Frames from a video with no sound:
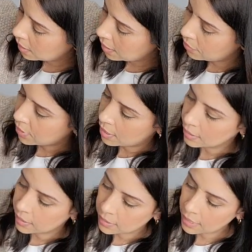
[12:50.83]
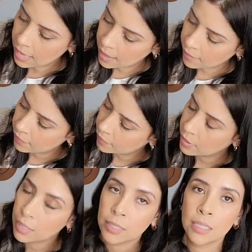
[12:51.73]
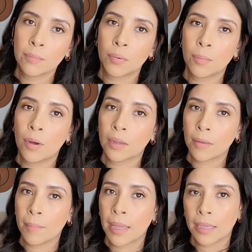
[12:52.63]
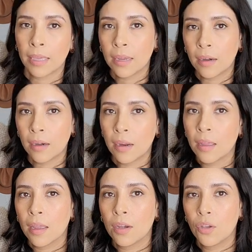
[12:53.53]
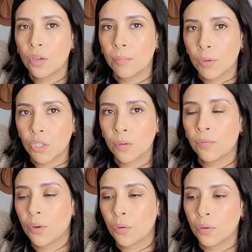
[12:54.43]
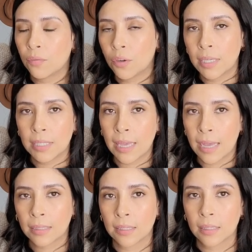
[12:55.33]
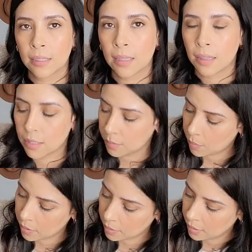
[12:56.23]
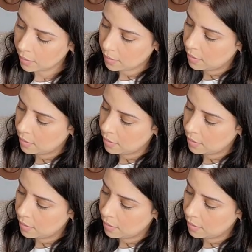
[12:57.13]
And then it does have a zipper pocket back here, and you can put your phone for easy access in this pocket.